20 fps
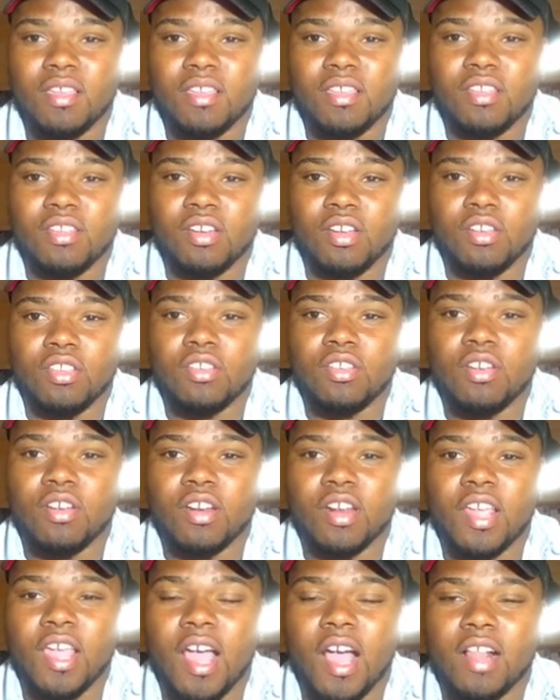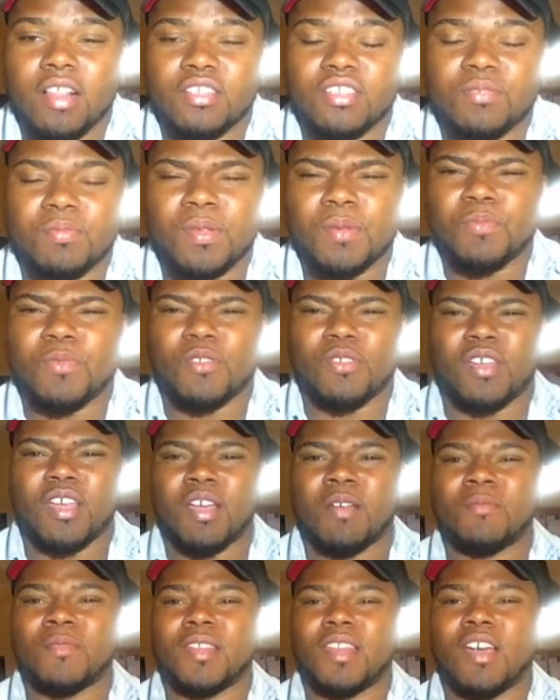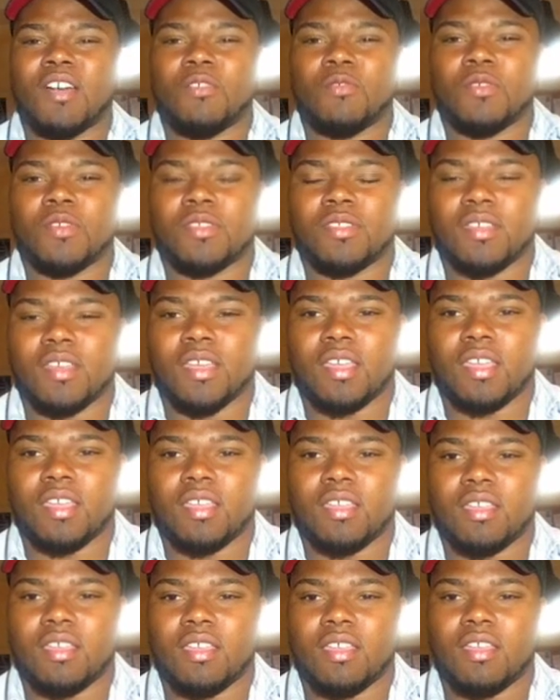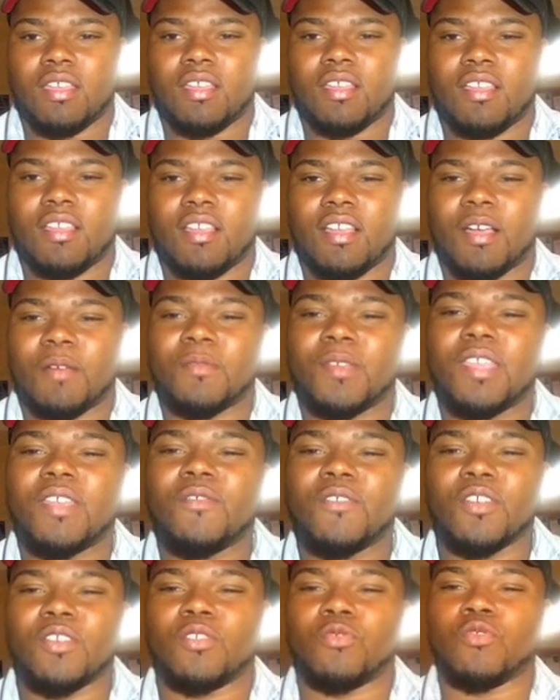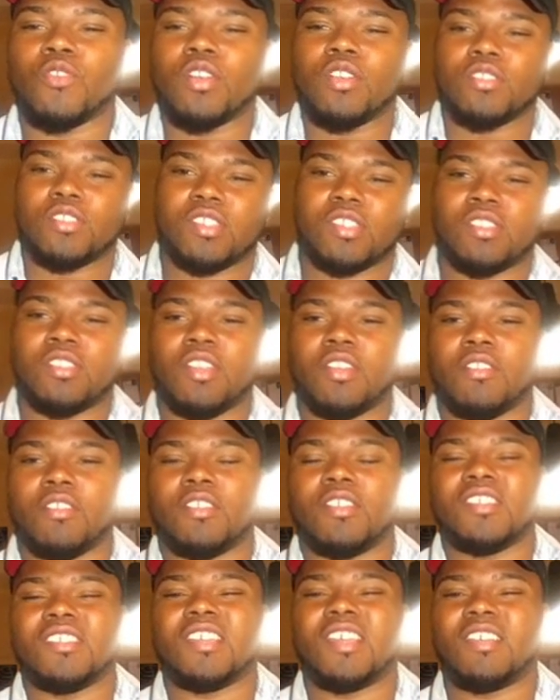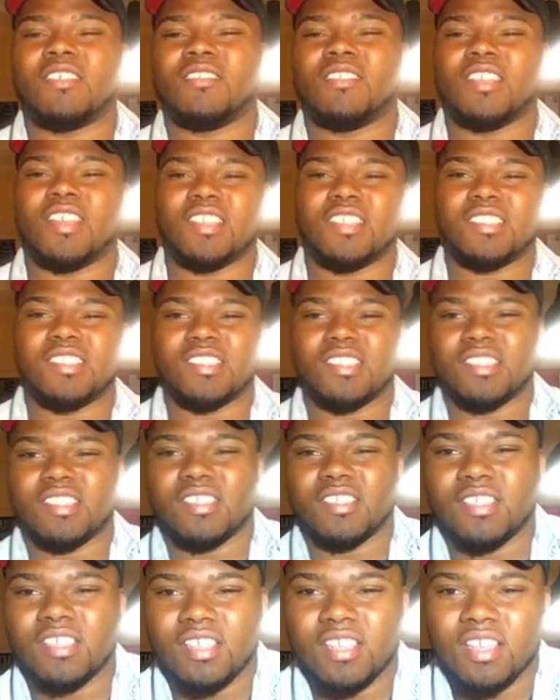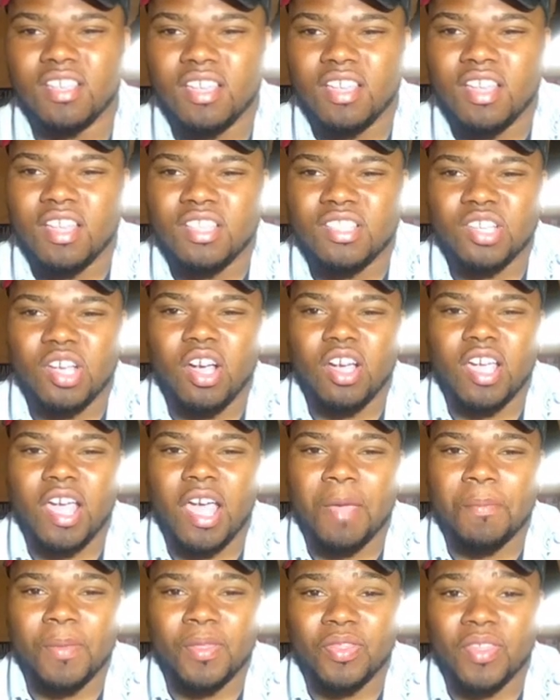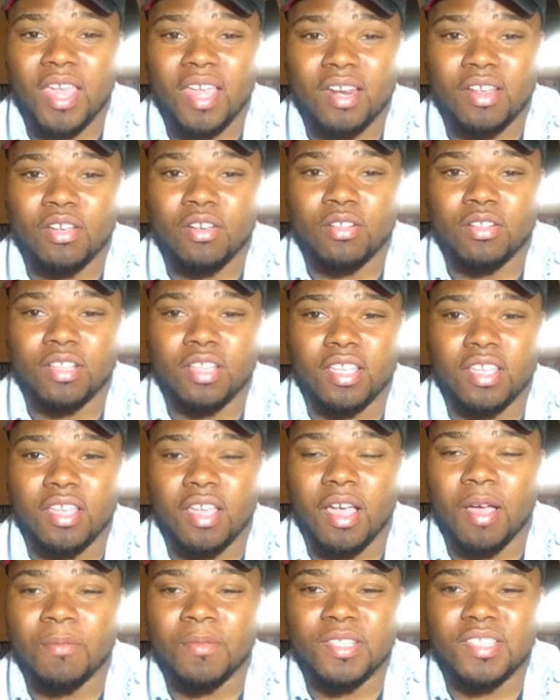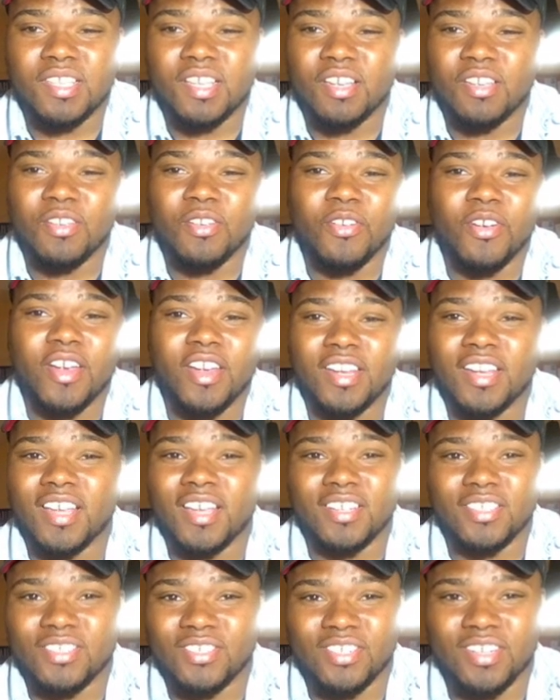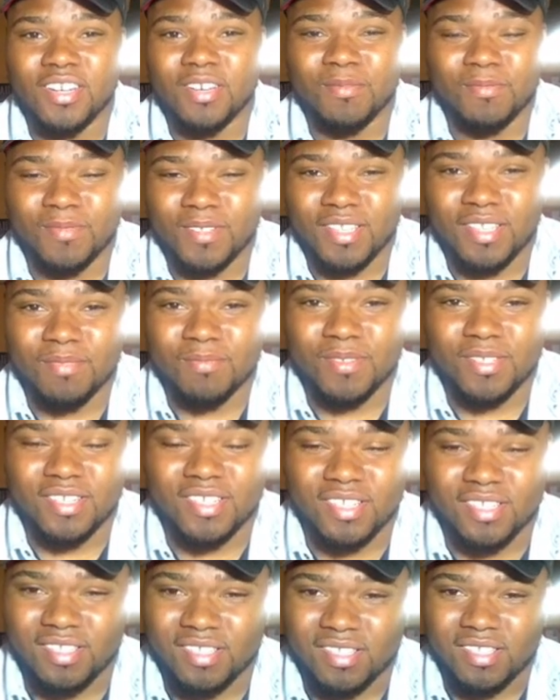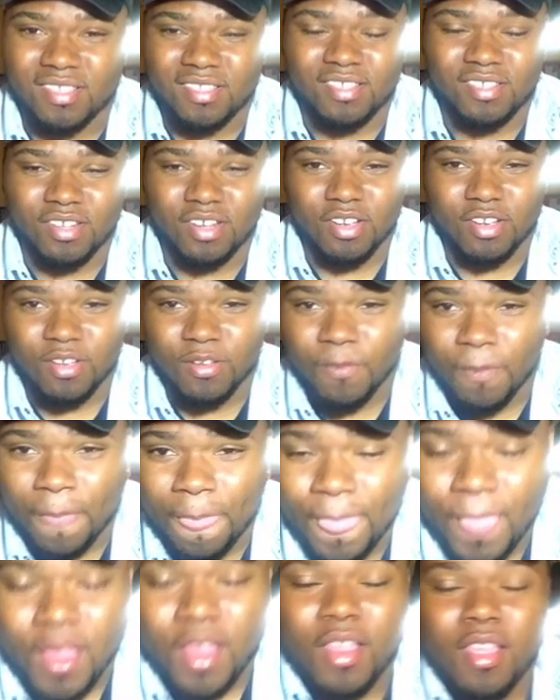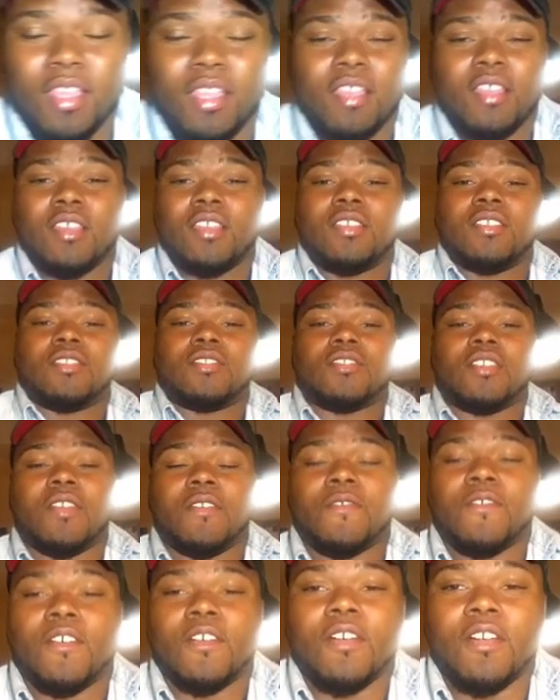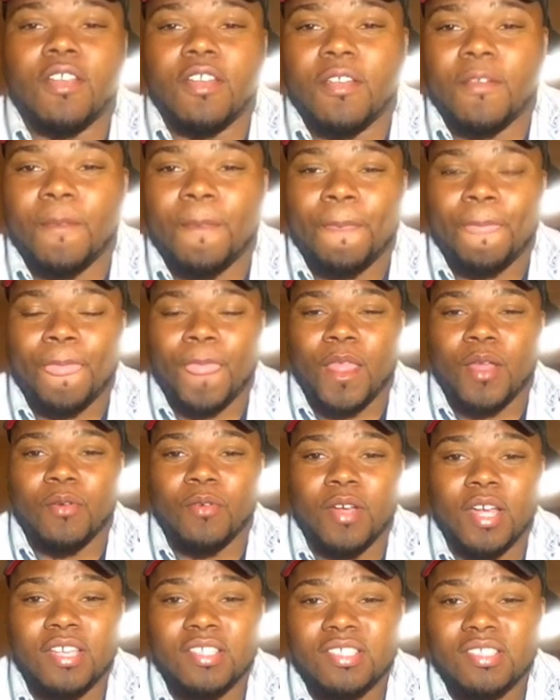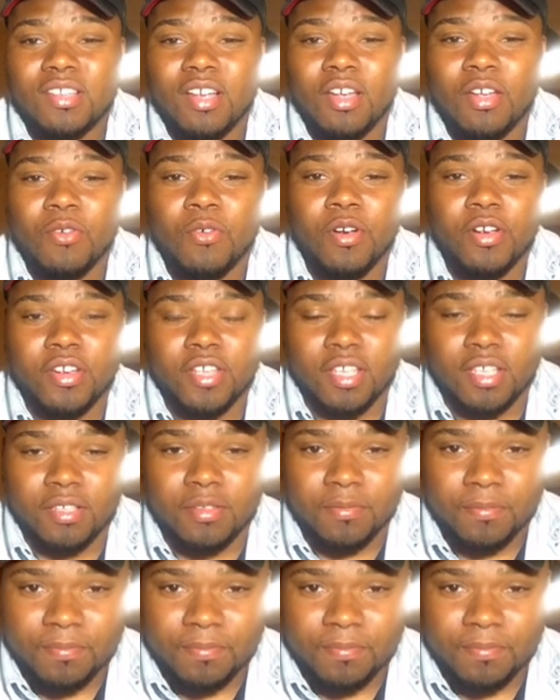you go to college, people coming out with I'm gonna give you a real scenario because I don't like to talk hypothetically. I'm gonna tell you right now straight up and keep it just, straightforward. When I started working,